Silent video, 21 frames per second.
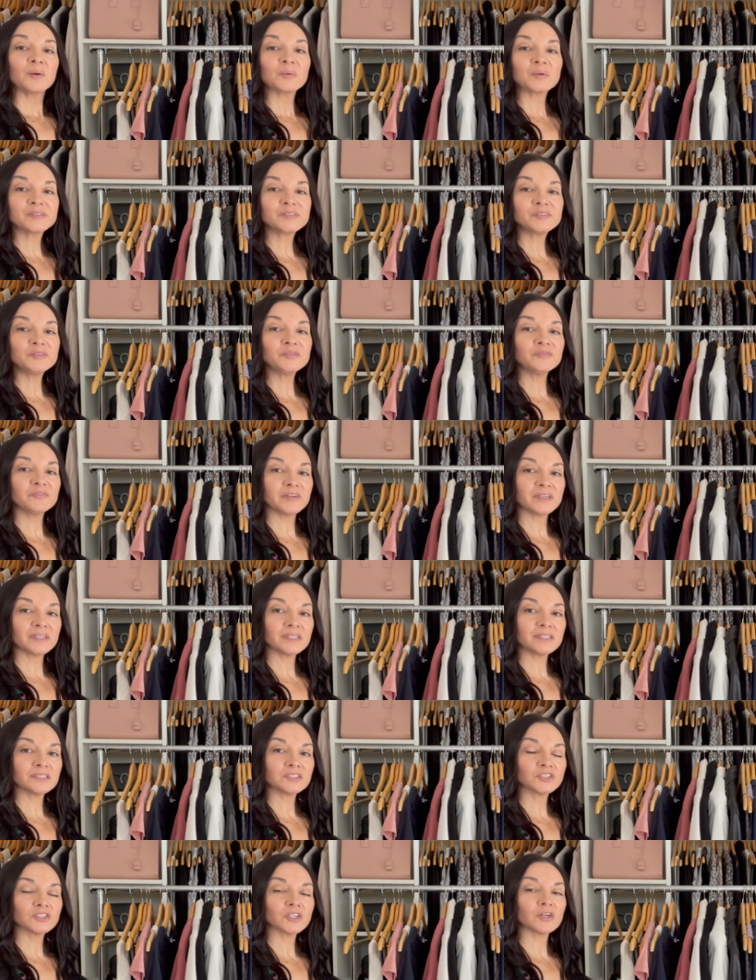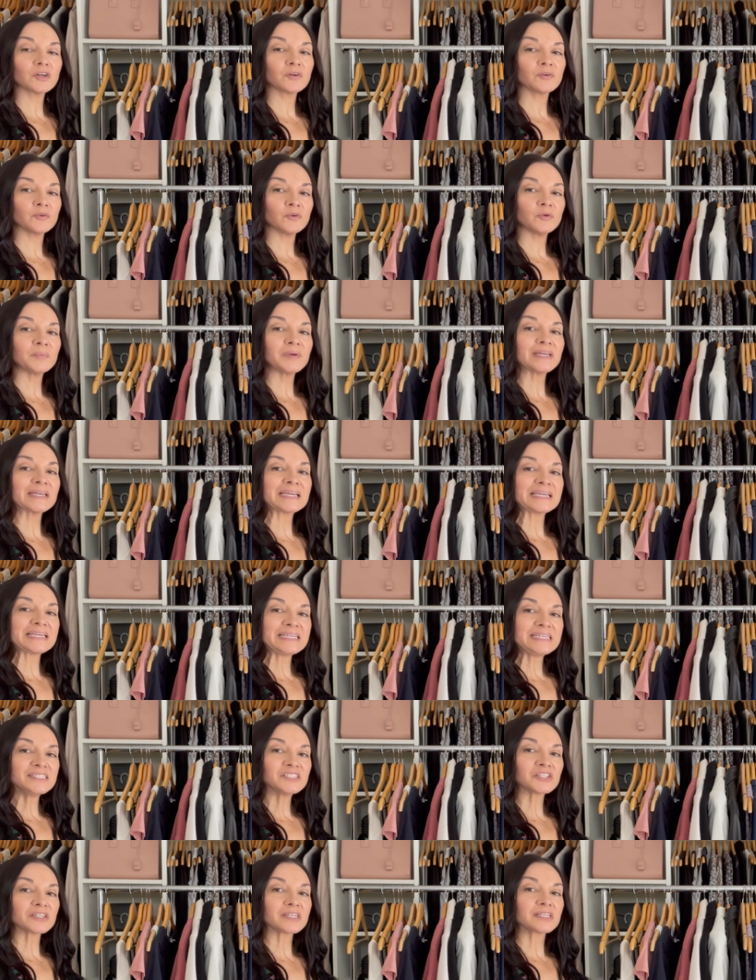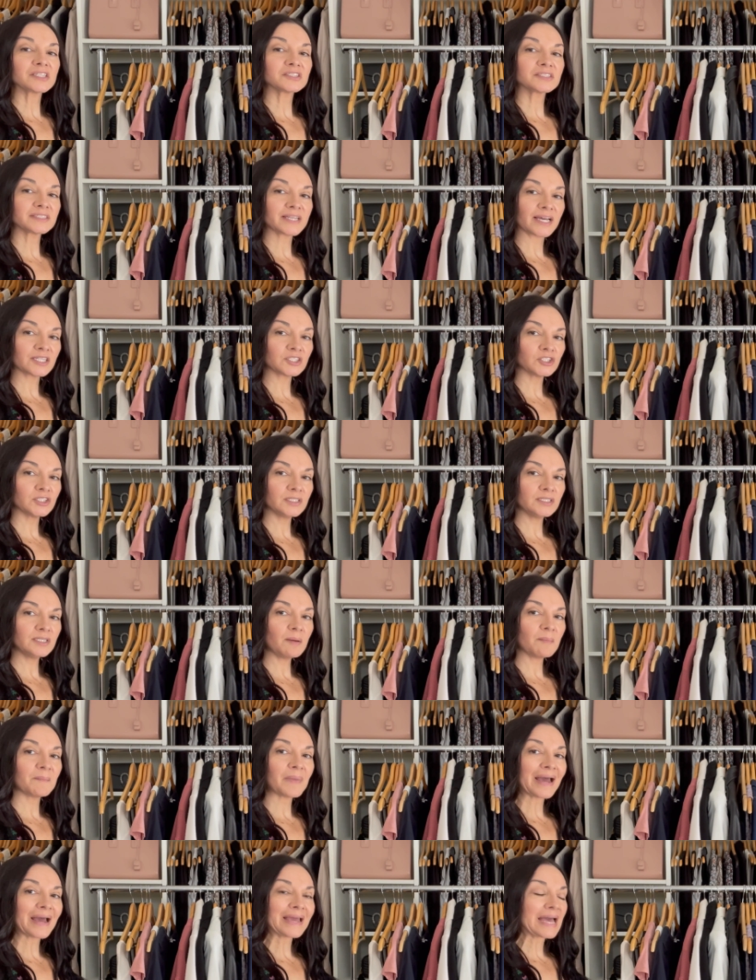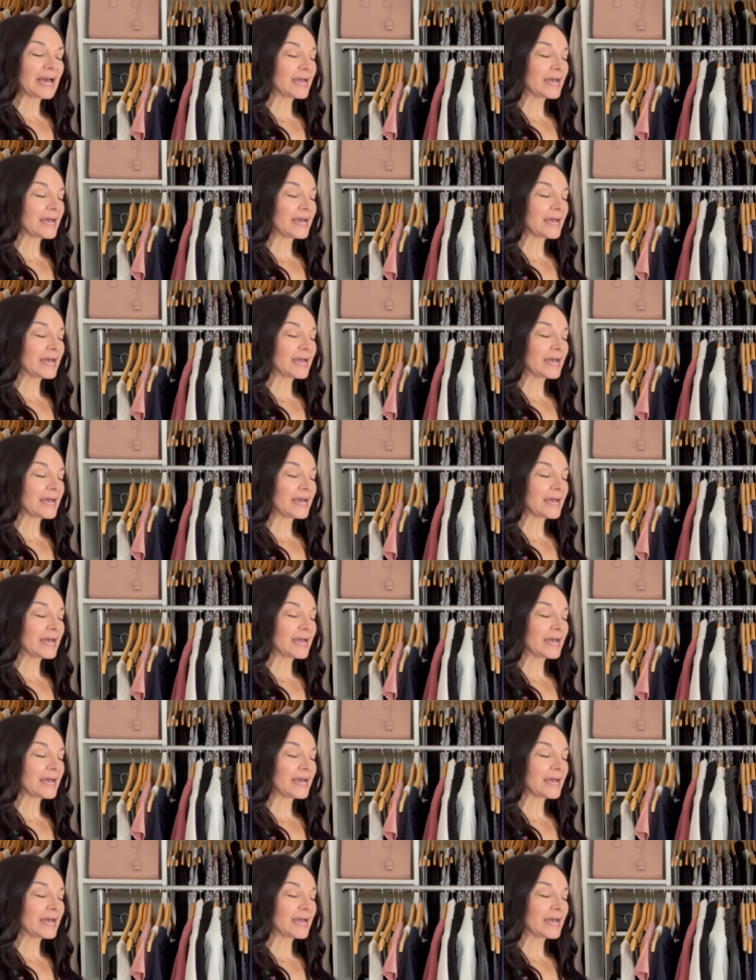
Once you finish grouping each section by